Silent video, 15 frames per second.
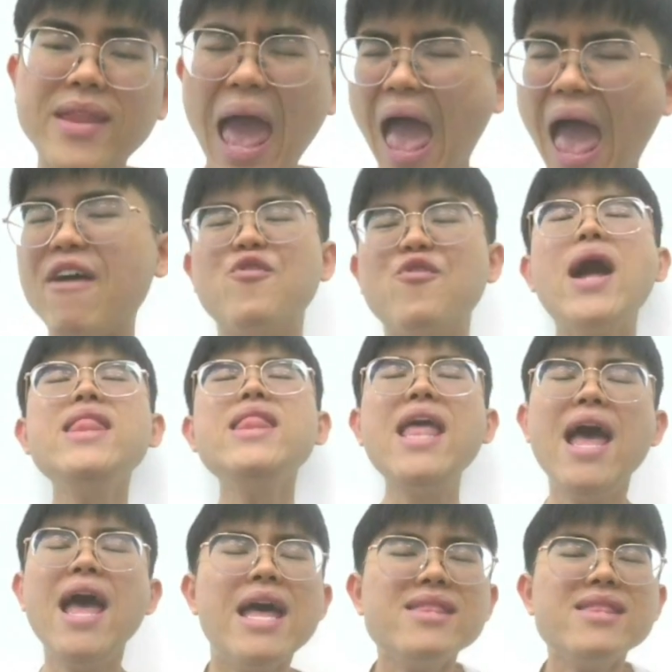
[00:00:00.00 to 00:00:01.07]
Everyone,
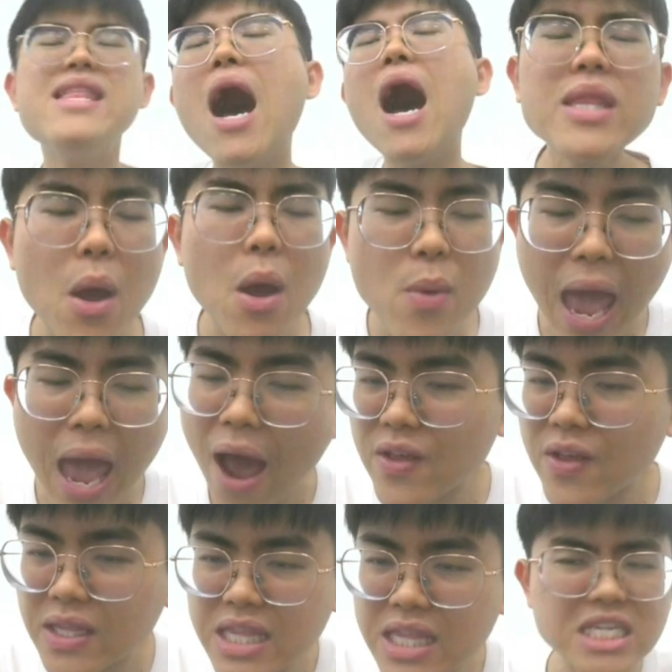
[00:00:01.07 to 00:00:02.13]
now that we have
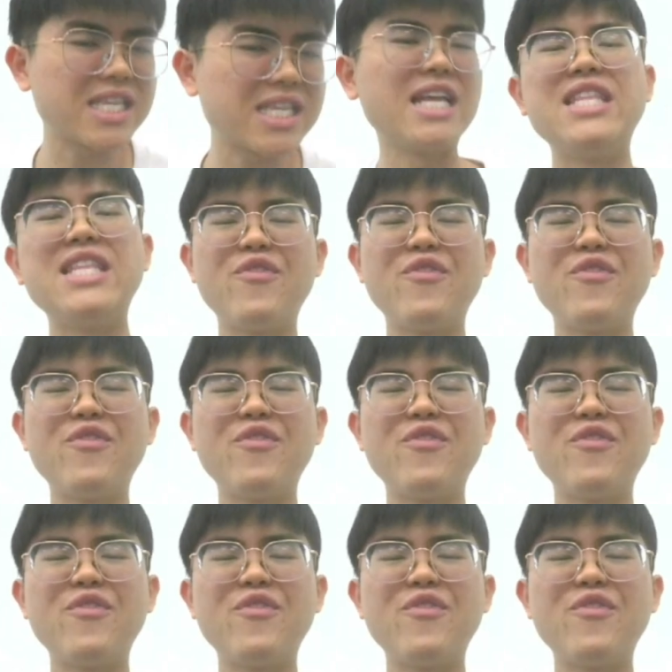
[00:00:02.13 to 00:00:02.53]
the distance